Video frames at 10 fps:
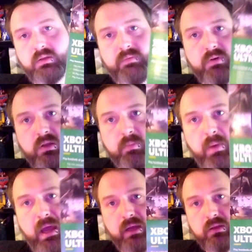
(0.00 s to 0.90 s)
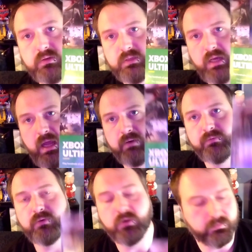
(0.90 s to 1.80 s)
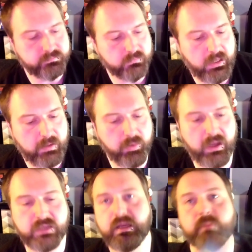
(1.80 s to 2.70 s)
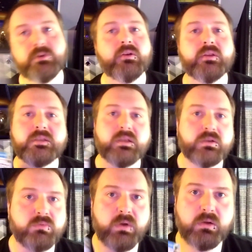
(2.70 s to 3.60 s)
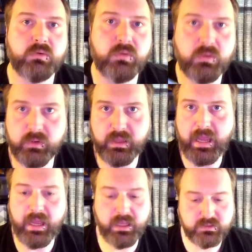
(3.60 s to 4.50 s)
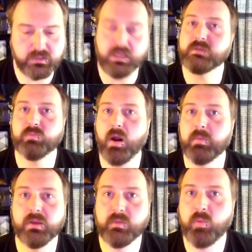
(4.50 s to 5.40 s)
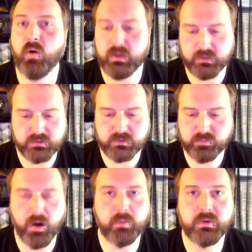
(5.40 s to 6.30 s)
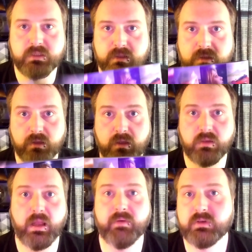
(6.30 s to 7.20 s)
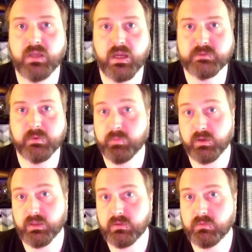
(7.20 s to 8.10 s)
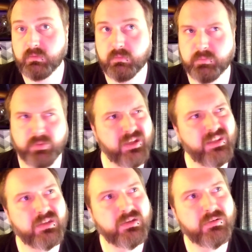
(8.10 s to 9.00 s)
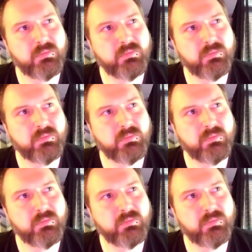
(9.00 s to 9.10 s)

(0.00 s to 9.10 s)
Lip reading: Even on the back, there's an ad for Game Pass. I'm sure this thing is riddled with ads, and that's probably the point. This is probably just a little advertisement booklet. Booklet.